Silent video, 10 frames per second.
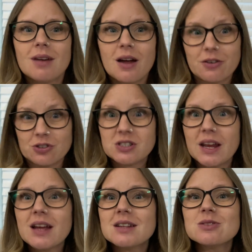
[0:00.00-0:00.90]

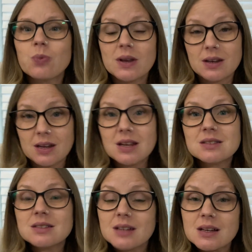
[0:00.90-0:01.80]
understands what it needs
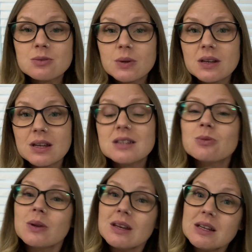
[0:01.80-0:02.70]
and does what it needs
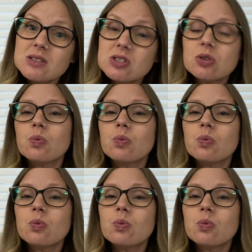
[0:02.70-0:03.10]
when it needs to,